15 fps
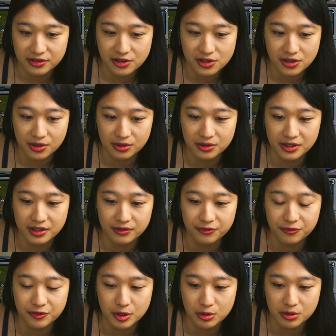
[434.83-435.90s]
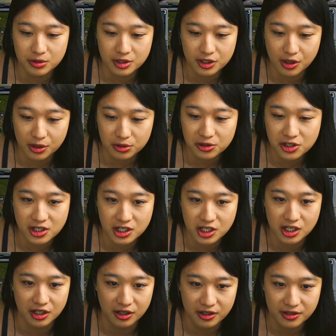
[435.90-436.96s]
So if you go to
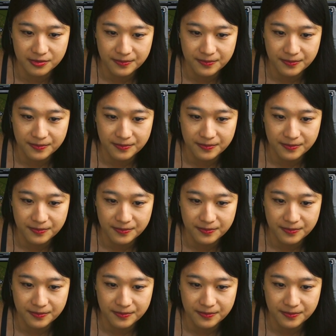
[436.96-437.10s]
here,